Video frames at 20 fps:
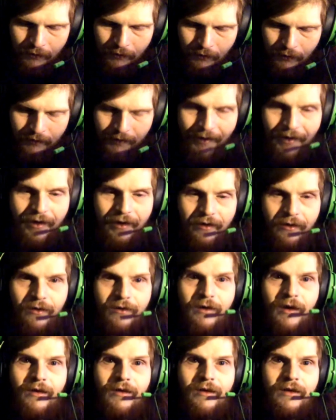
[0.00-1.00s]

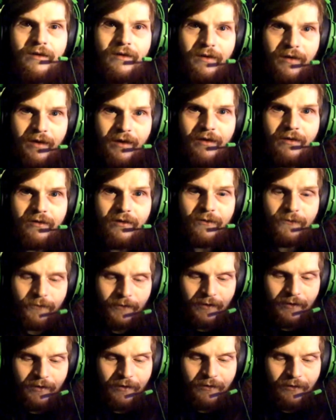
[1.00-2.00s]
Kenny King
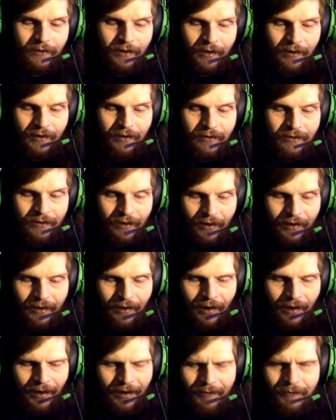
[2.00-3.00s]
defeated Kenny Knight.
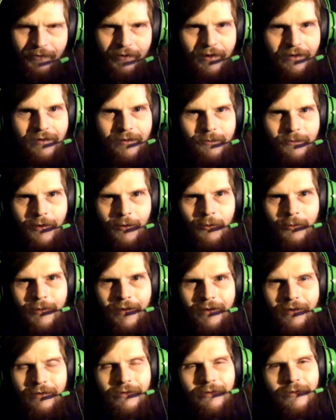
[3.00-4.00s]
I have Kenny
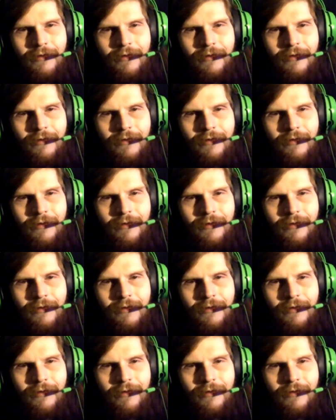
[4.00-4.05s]
Omega, so